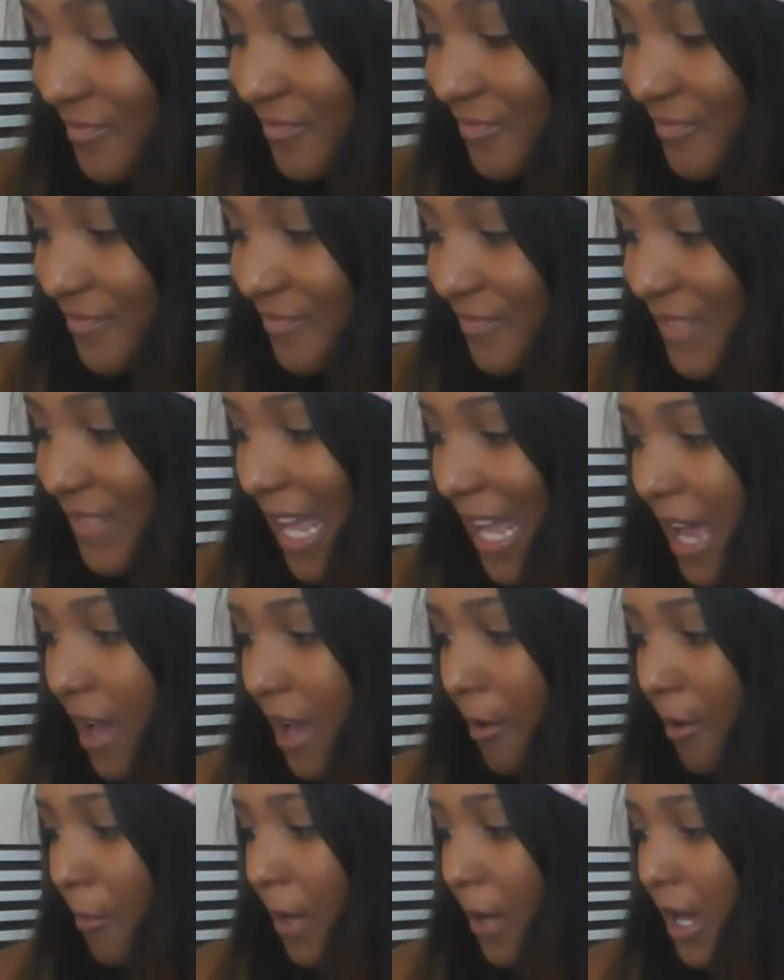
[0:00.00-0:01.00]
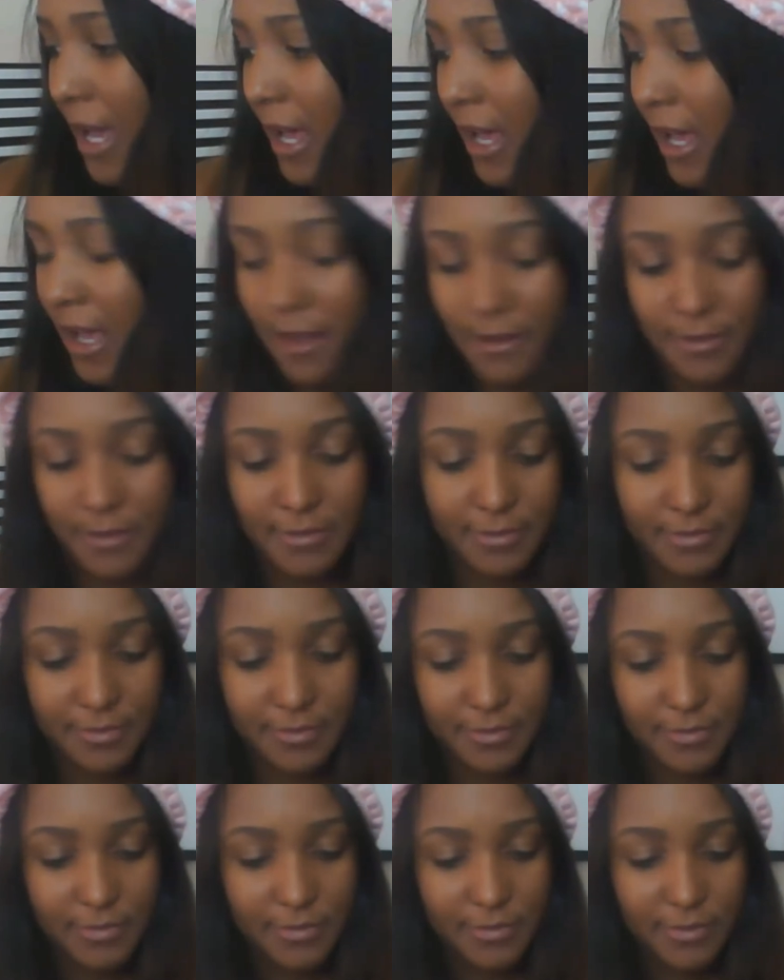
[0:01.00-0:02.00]
Ow!
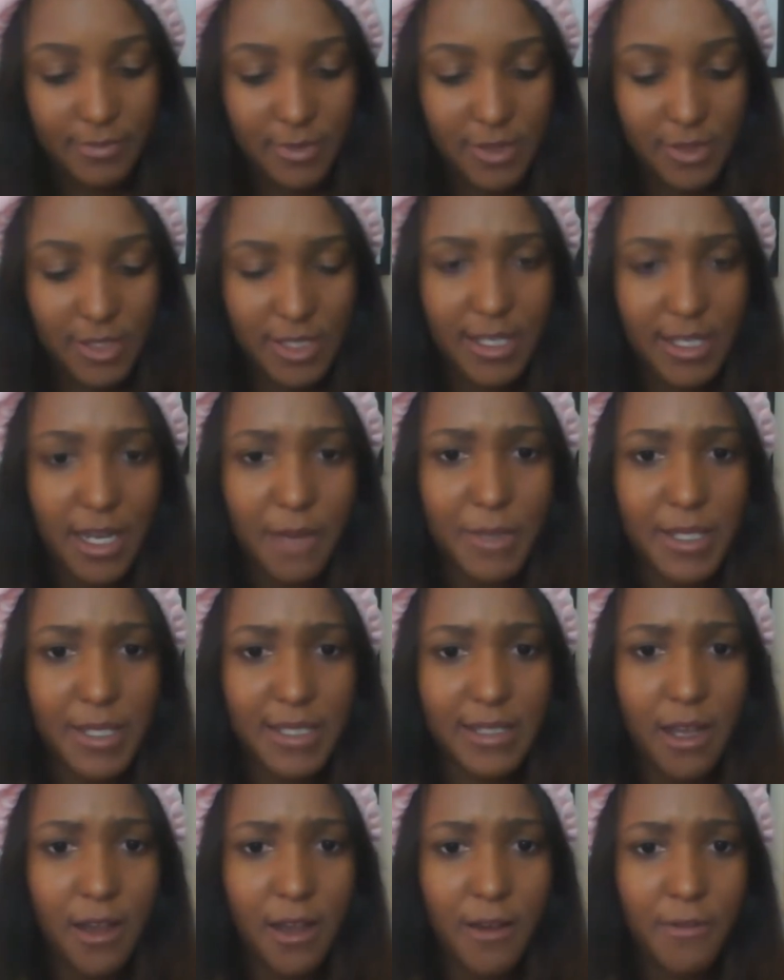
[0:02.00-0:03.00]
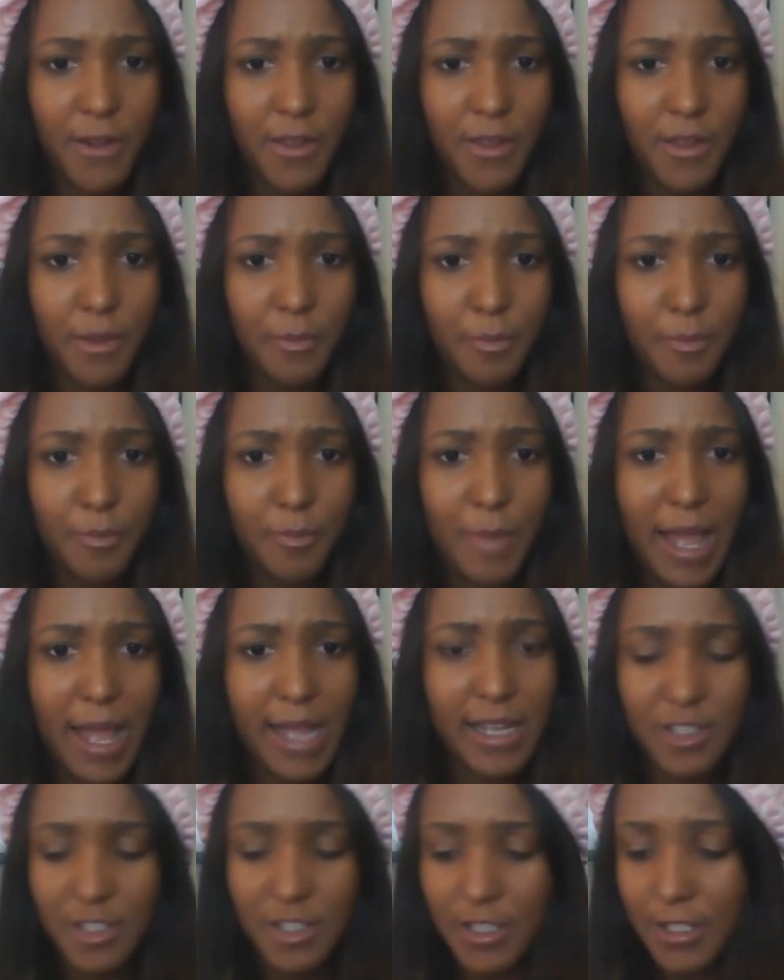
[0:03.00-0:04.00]
Just cut myself on the
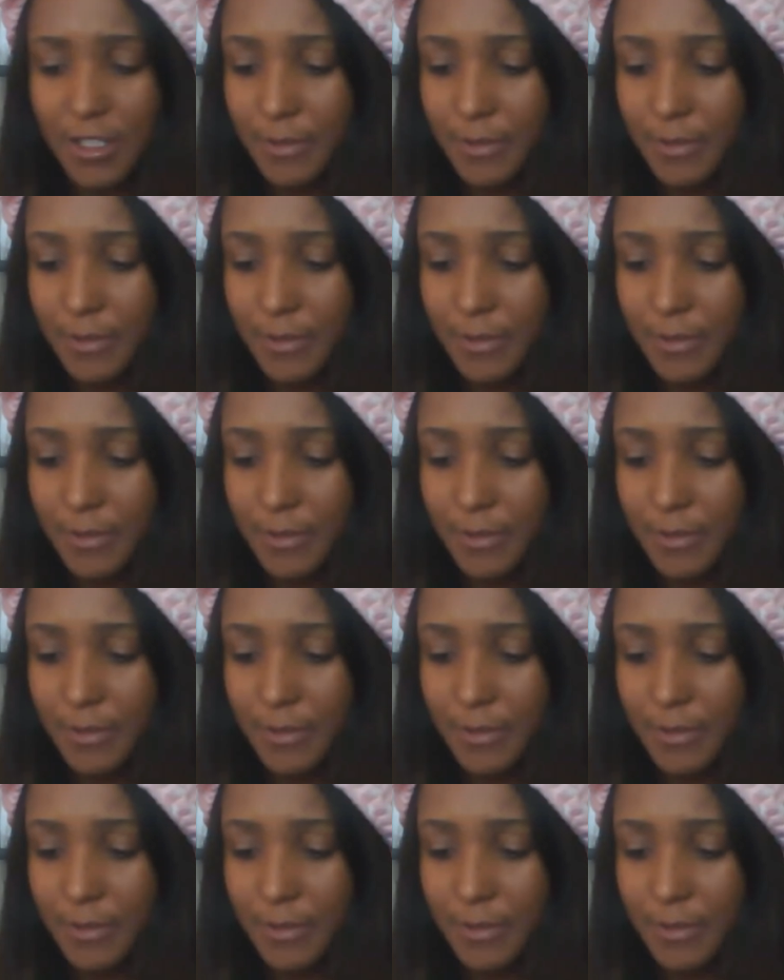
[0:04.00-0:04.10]
packaging.